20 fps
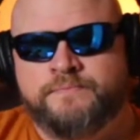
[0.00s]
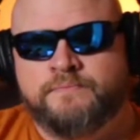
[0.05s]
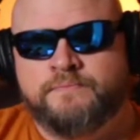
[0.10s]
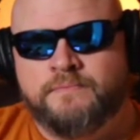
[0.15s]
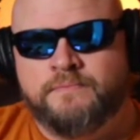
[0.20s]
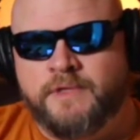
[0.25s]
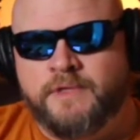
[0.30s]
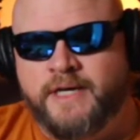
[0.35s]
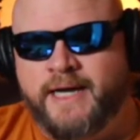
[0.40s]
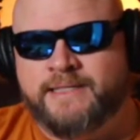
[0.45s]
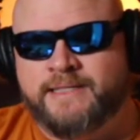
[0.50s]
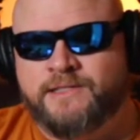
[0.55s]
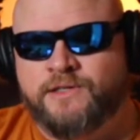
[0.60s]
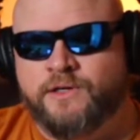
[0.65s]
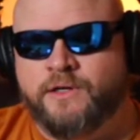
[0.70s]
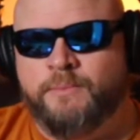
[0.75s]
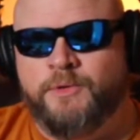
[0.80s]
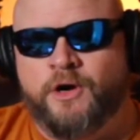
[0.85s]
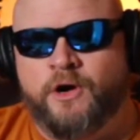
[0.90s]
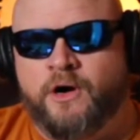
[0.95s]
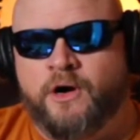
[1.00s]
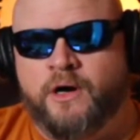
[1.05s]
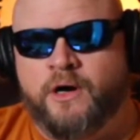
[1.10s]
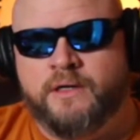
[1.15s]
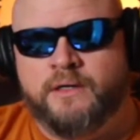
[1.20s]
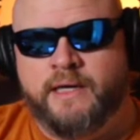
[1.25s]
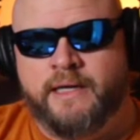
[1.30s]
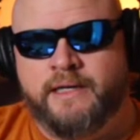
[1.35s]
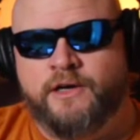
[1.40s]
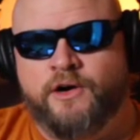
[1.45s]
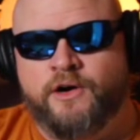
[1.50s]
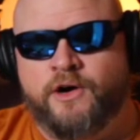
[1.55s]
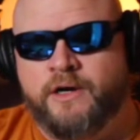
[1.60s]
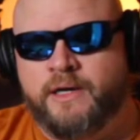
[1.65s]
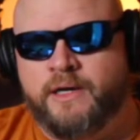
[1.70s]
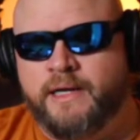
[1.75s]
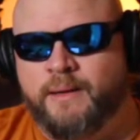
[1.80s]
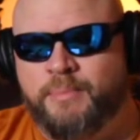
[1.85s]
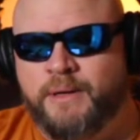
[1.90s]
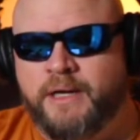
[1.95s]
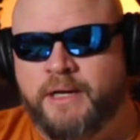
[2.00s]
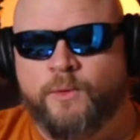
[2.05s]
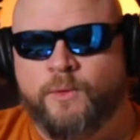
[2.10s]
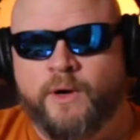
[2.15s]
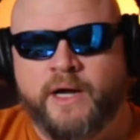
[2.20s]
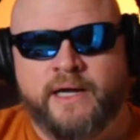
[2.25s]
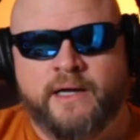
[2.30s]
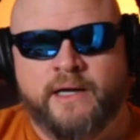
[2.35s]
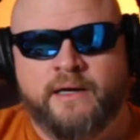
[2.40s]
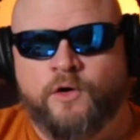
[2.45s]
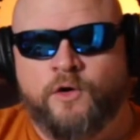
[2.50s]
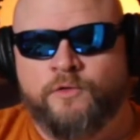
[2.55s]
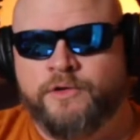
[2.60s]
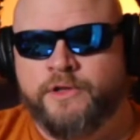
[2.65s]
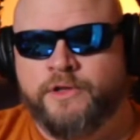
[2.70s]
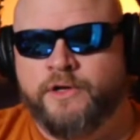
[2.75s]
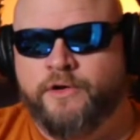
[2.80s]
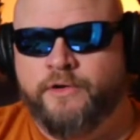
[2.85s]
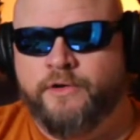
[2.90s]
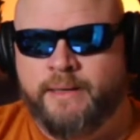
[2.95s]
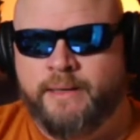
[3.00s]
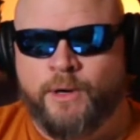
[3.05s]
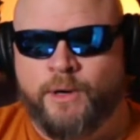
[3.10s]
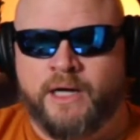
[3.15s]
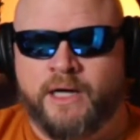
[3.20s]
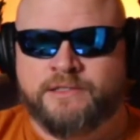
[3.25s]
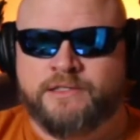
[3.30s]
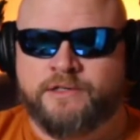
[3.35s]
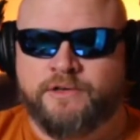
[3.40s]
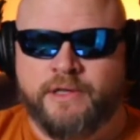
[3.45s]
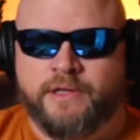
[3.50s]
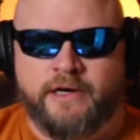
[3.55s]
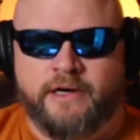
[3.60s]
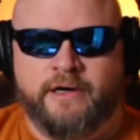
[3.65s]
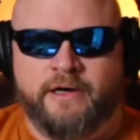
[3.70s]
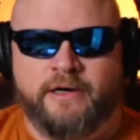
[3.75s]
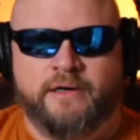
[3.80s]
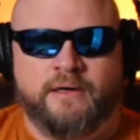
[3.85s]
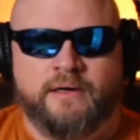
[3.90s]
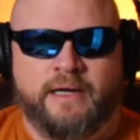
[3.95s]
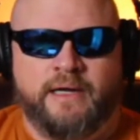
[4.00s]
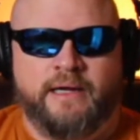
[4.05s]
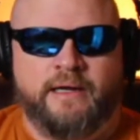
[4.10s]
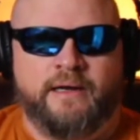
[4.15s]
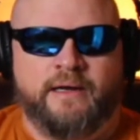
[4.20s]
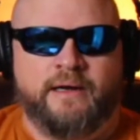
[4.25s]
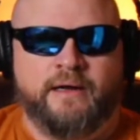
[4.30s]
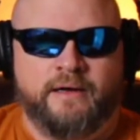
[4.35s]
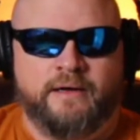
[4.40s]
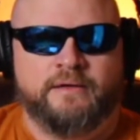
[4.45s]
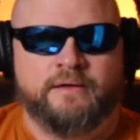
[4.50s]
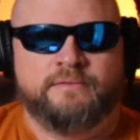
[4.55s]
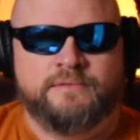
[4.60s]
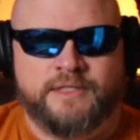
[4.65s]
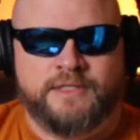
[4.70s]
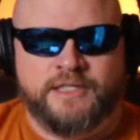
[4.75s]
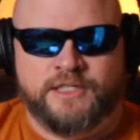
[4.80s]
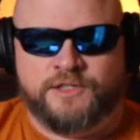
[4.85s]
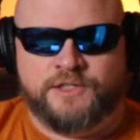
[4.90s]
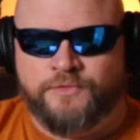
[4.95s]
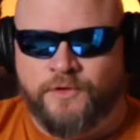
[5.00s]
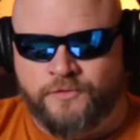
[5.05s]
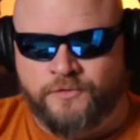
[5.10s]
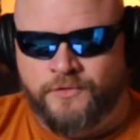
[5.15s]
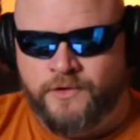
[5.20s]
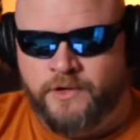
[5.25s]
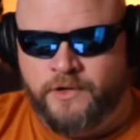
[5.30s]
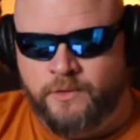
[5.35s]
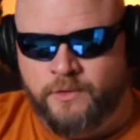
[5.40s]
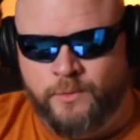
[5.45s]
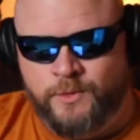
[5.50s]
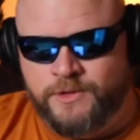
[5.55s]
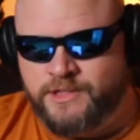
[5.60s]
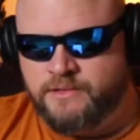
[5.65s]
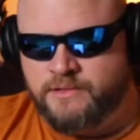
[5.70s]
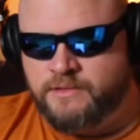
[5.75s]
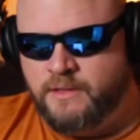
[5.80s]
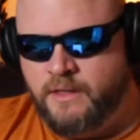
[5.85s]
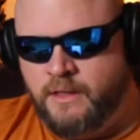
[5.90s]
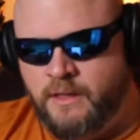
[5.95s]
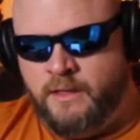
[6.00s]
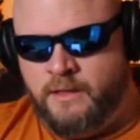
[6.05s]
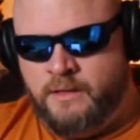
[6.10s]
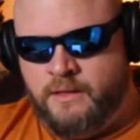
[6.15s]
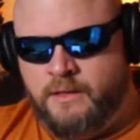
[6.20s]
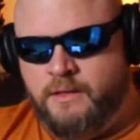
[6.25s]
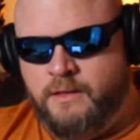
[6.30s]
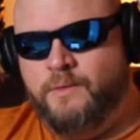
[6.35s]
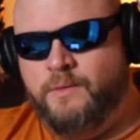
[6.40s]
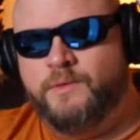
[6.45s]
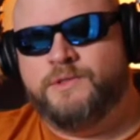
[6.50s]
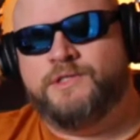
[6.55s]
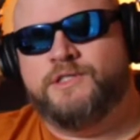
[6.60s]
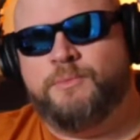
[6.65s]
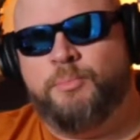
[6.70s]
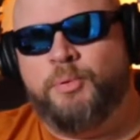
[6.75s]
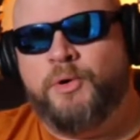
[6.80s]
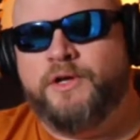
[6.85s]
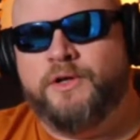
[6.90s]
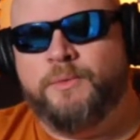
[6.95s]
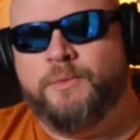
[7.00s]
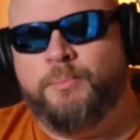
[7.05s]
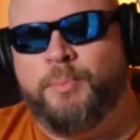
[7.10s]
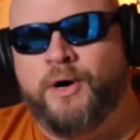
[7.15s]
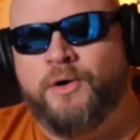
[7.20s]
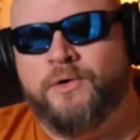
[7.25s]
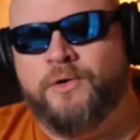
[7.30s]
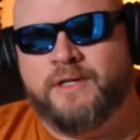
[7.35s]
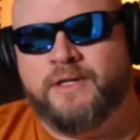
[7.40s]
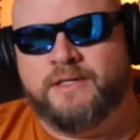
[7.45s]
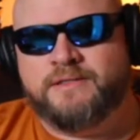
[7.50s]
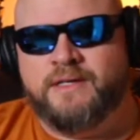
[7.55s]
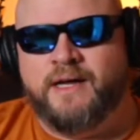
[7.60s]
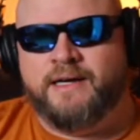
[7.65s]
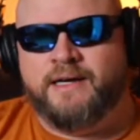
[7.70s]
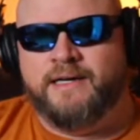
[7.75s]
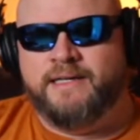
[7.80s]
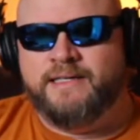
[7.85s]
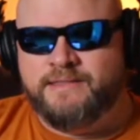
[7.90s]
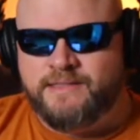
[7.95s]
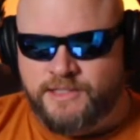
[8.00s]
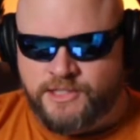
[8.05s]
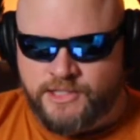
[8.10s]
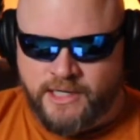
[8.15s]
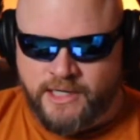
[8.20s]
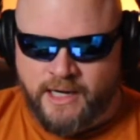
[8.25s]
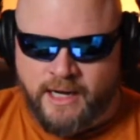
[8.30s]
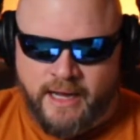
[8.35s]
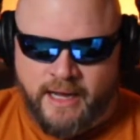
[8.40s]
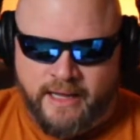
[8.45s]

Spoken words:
Guy took him yard in a big way over the green monster there at Dish Falk Field, which is a pretty good poke. That's not an easy shot.